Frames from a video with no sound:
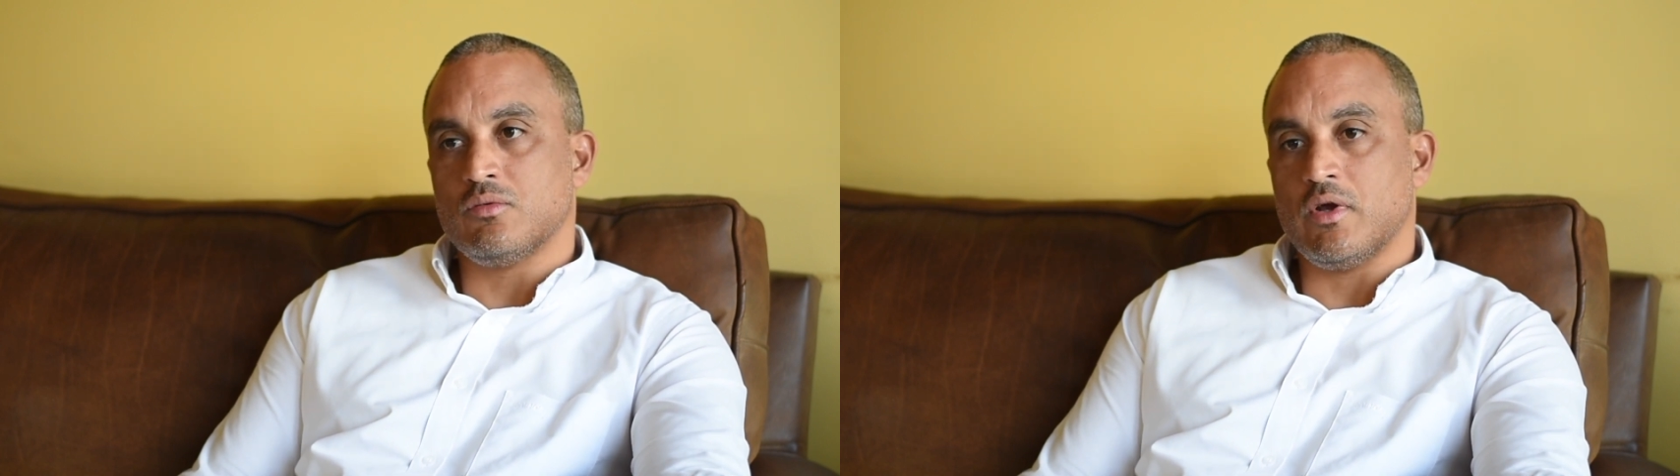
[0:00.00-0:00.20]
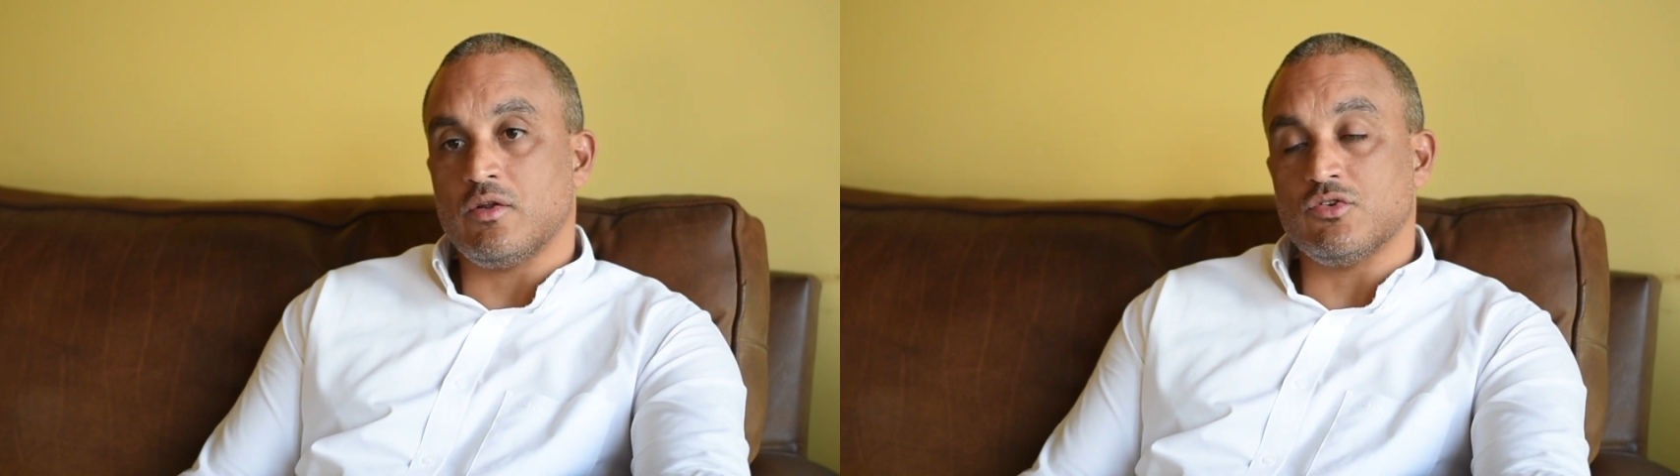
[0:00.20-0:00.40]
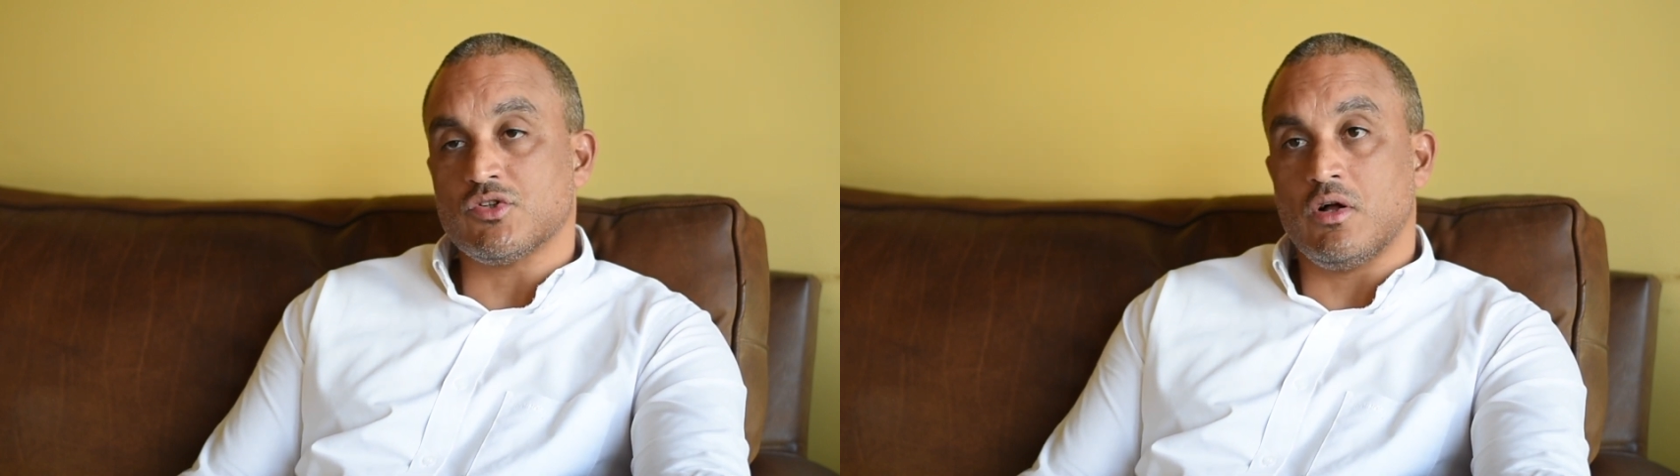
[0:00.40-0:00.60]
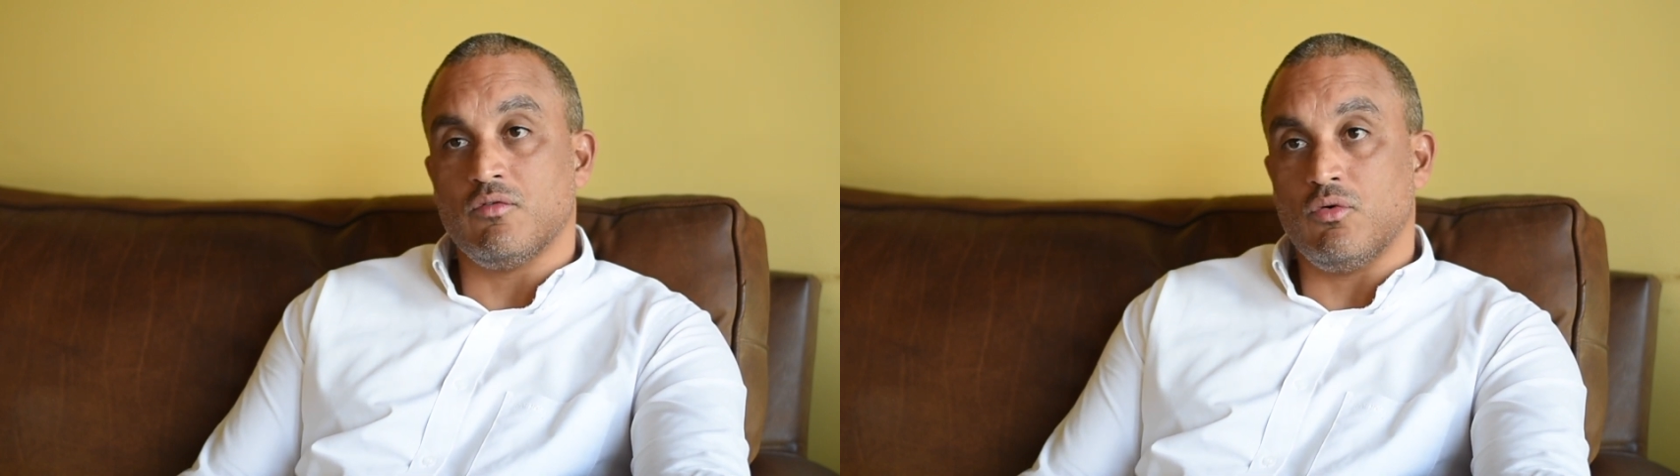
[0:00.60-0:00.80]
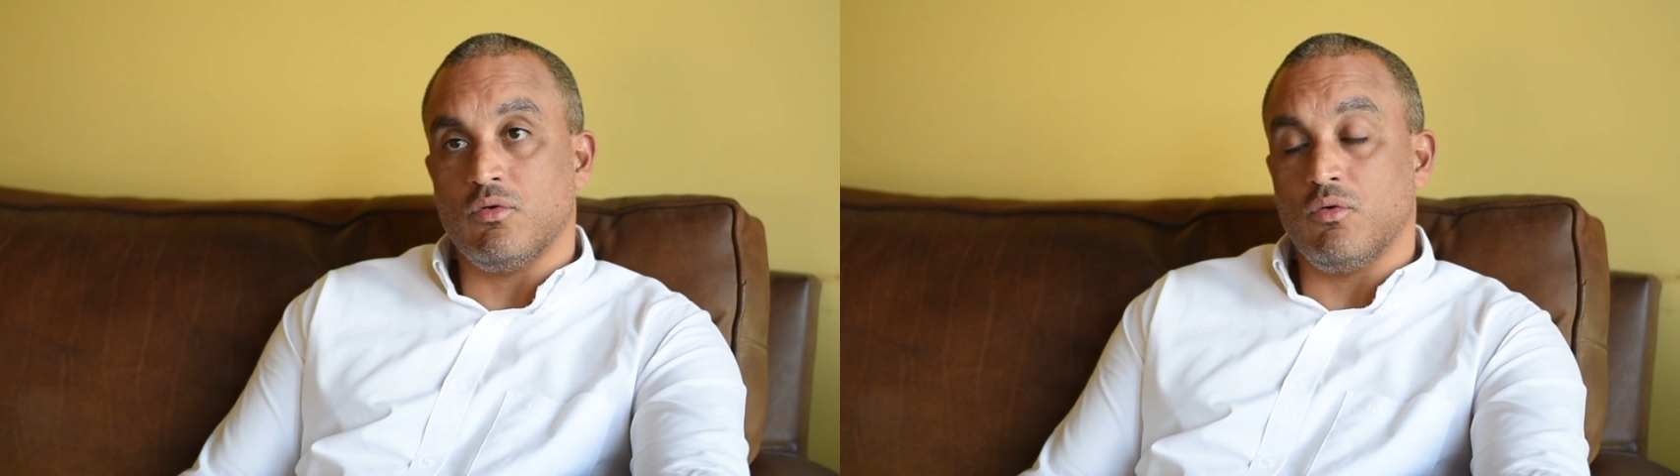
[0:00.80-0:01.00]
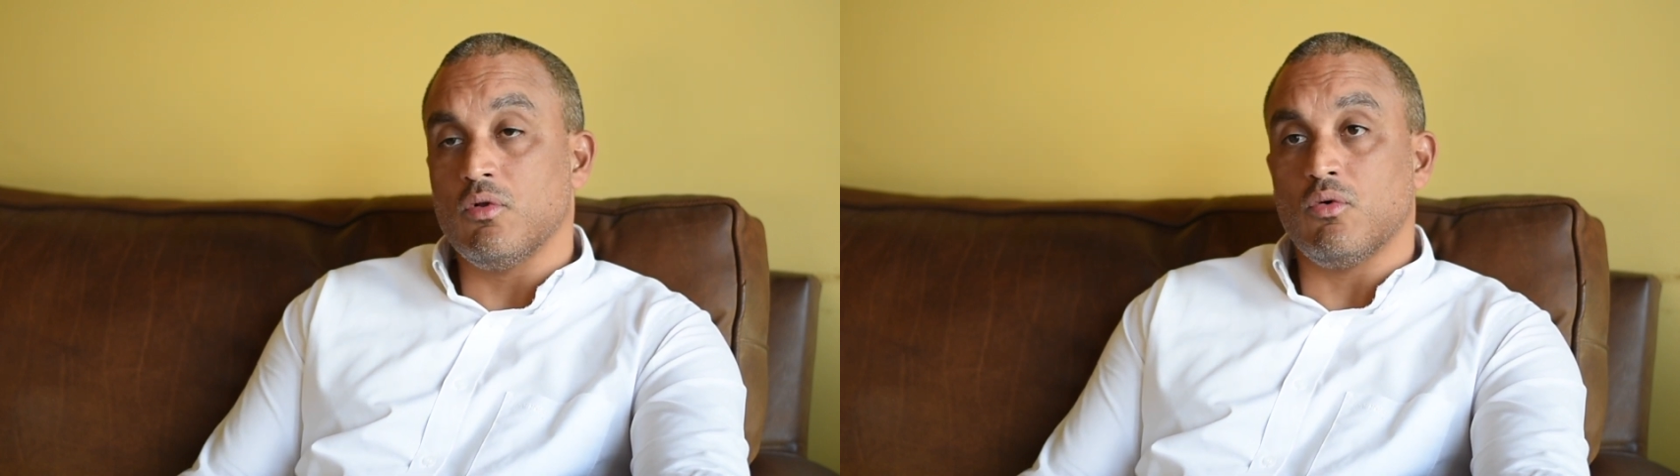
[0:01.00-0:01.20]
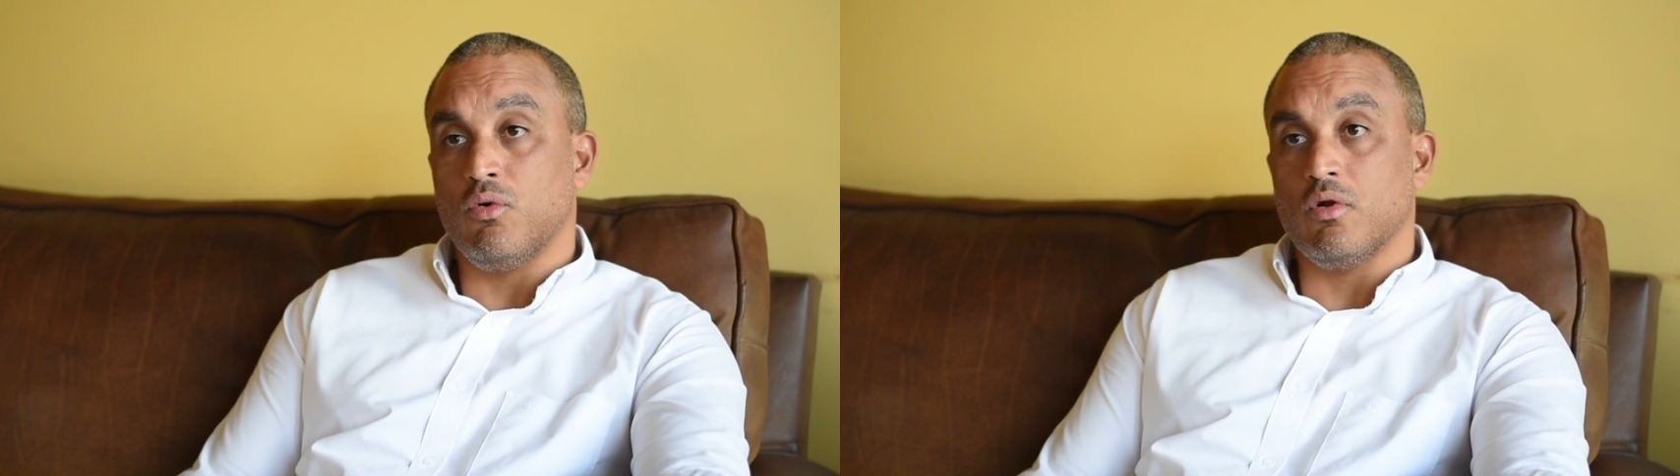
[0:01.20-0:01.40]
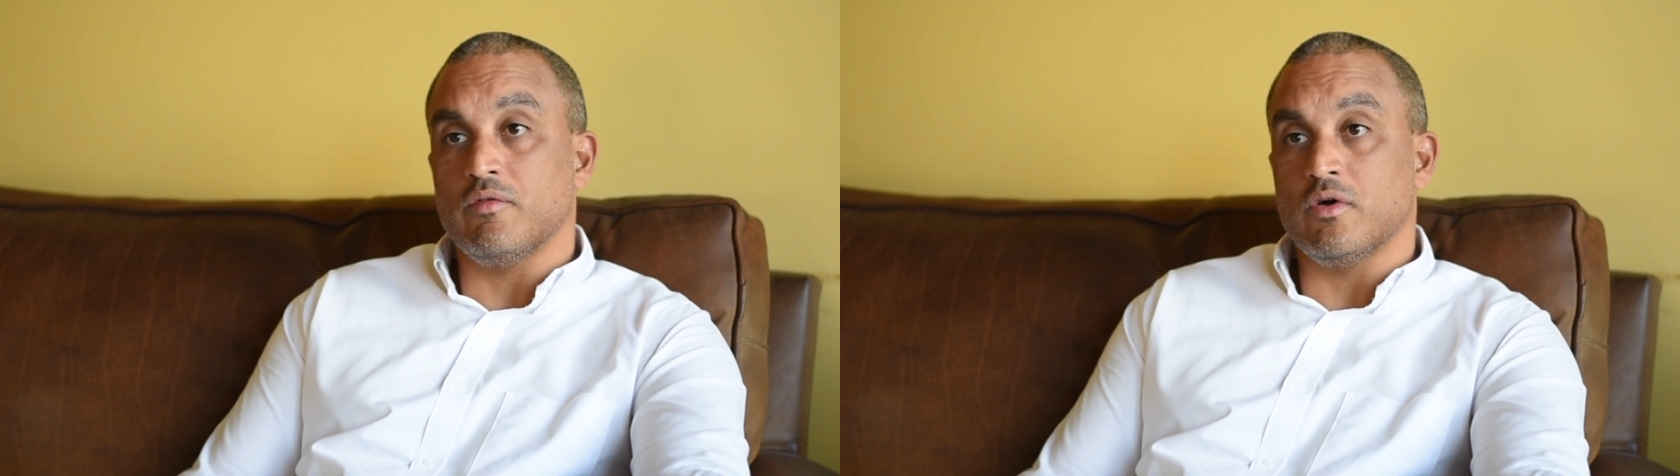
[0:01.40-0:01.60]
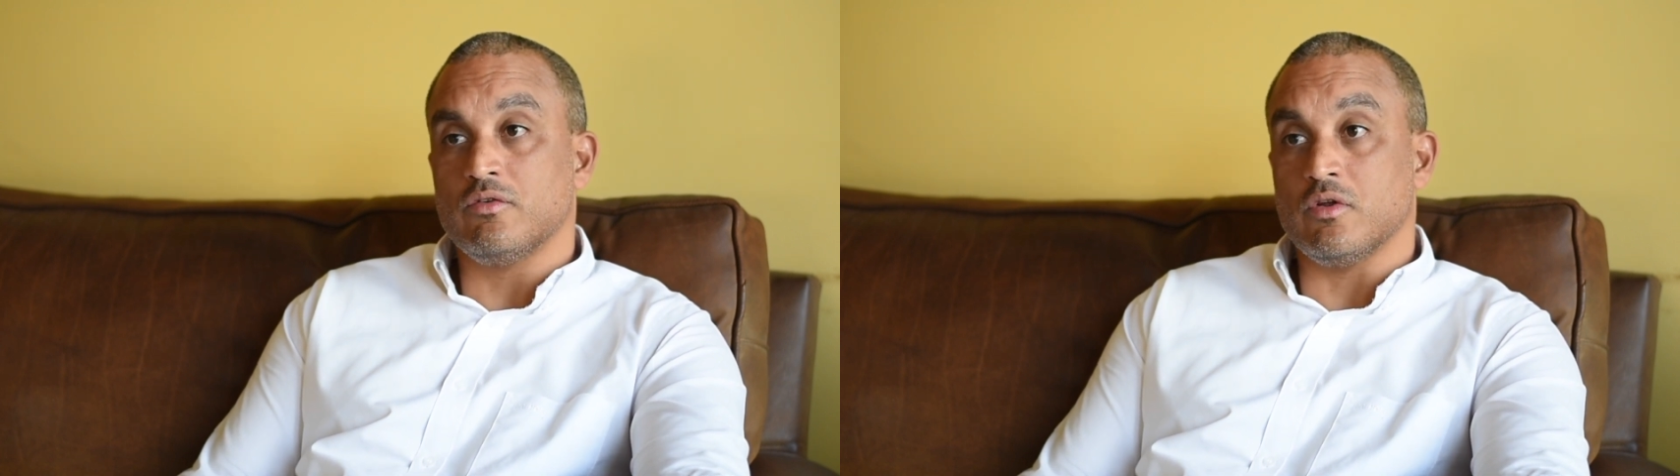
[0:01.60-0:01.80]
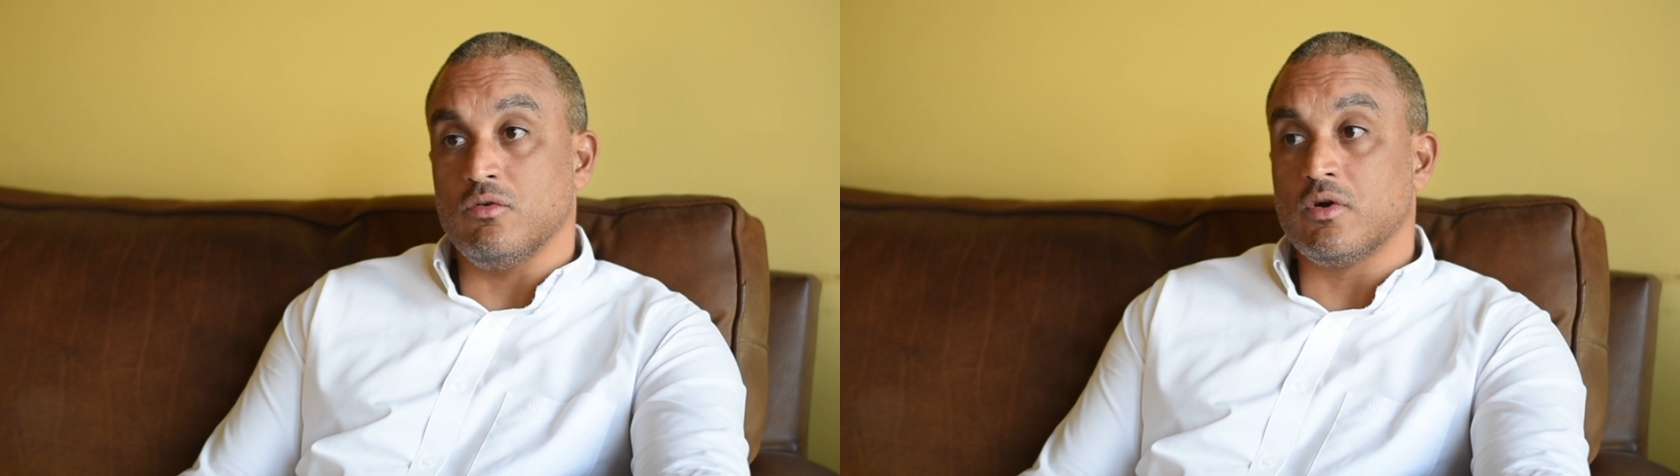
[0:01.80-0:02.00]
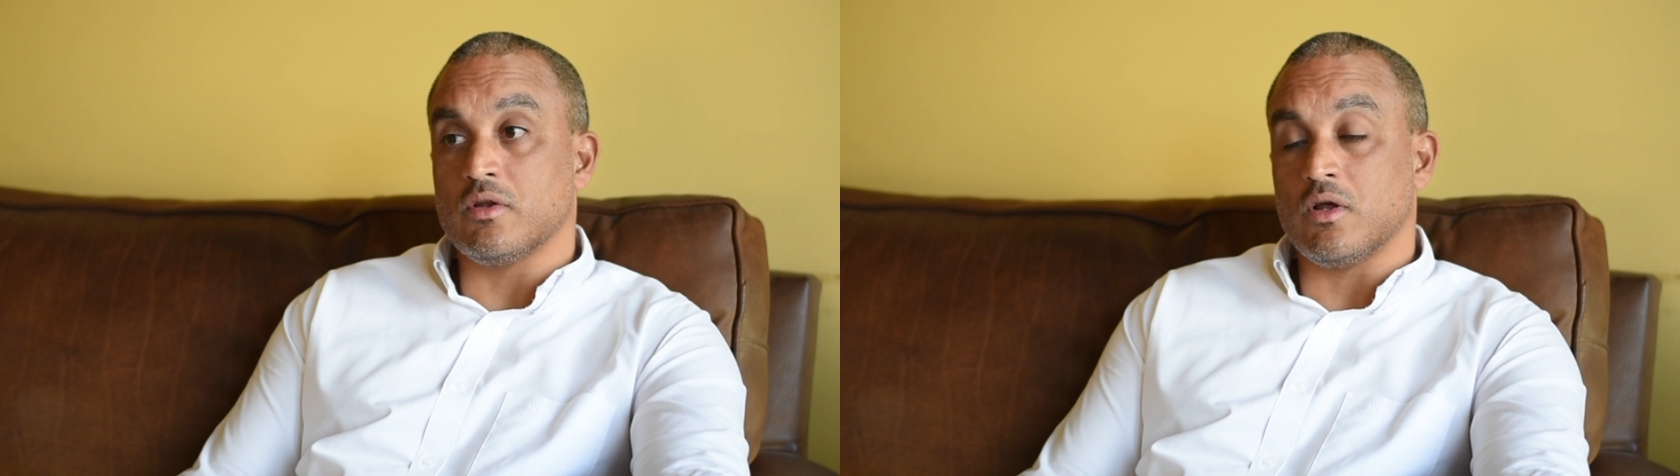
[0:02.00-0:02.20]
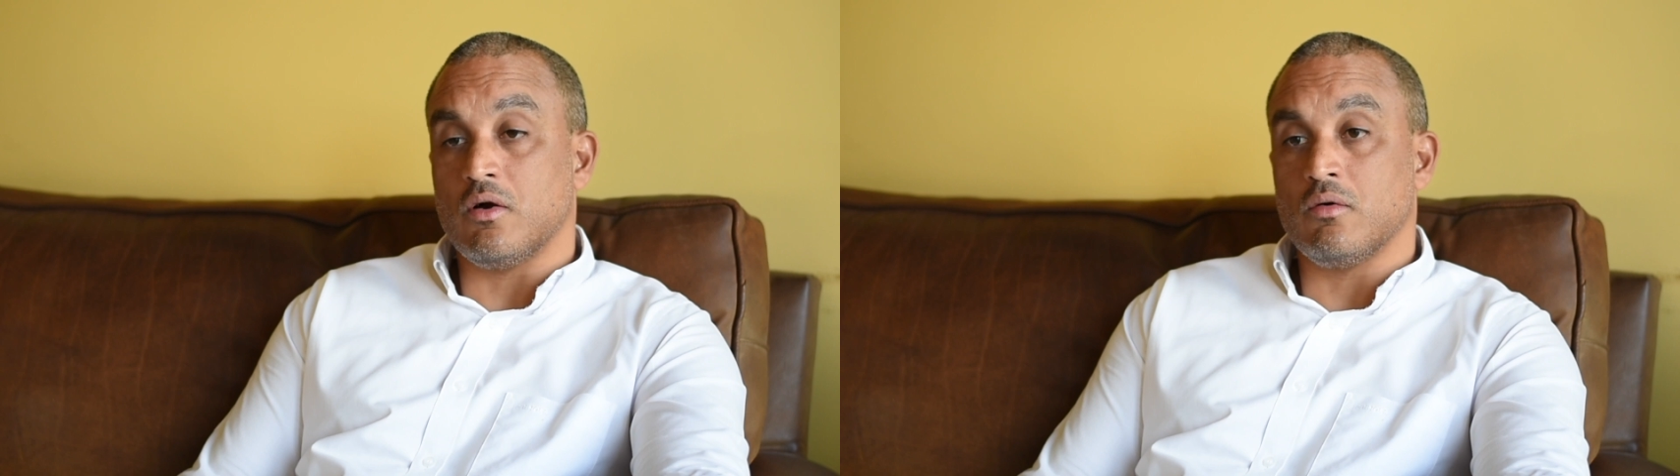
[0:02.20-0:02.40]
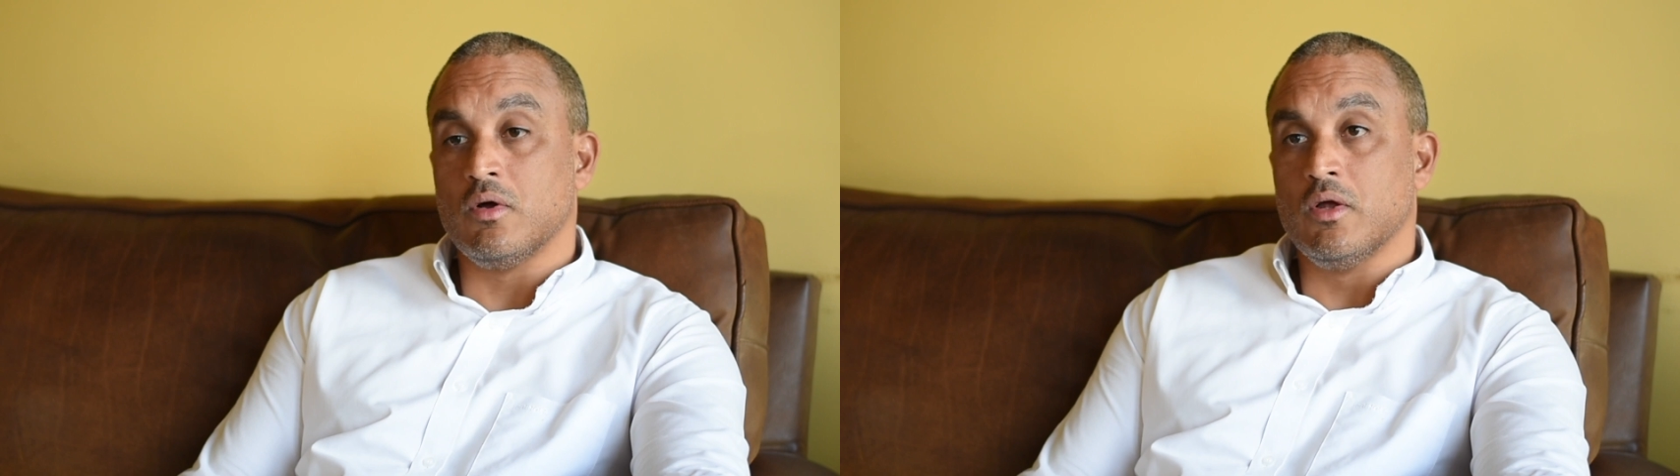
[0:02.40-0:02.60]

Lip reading: We had to shelve all of those and look at now